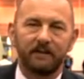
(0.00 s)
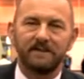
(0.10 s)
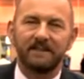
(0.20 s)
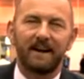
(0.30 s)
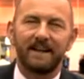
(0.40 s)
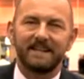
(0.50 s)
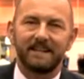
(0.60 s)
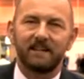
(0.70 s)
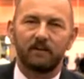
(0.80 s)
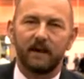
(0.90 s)
this is an
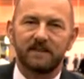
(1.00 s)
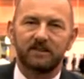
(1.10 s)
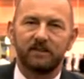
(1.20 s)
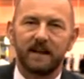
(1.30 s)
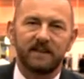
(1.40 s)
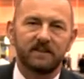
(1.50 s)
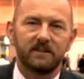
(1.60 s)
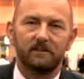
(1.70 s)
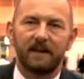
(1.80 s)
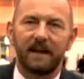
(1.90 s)
ideal restoration
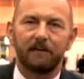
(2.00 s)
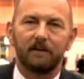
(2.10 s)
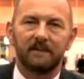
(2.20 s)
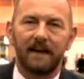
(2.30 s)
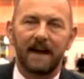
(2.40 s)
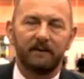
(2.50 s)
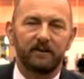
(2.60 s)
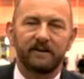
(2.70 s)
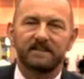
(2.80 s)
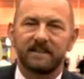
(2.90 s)
to be able to have
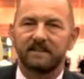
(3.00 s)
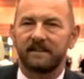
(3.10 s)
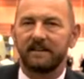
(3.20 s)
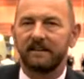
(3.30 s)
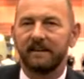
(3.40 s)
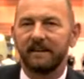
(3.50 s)
your assistant